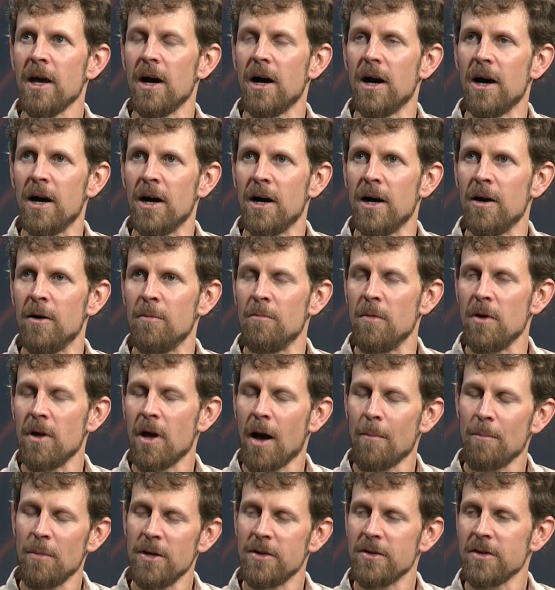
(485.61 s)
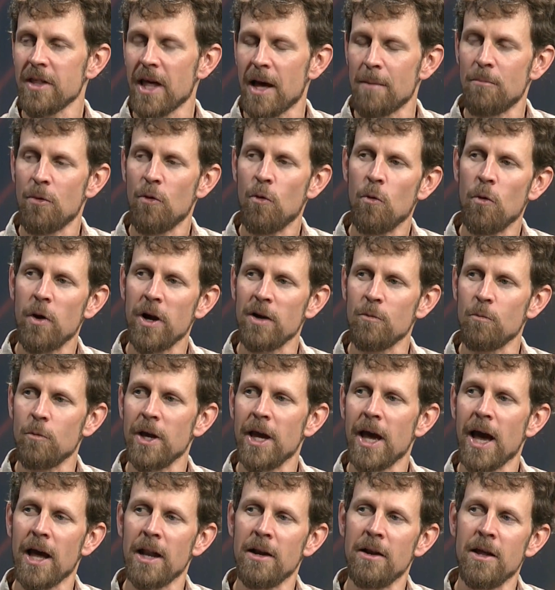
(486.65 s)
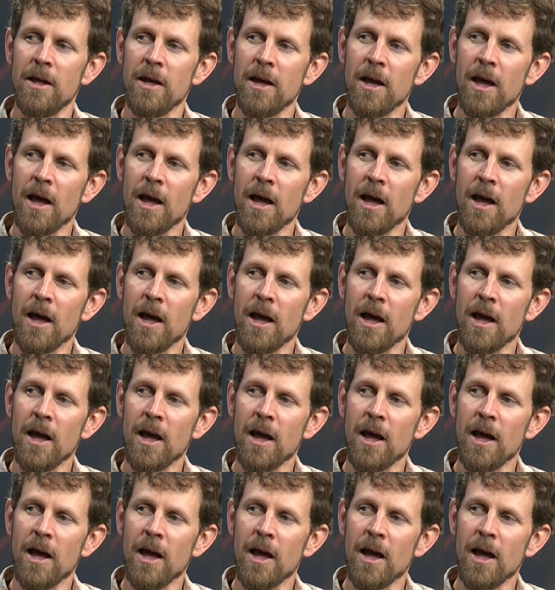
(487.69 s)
Up until that point, we had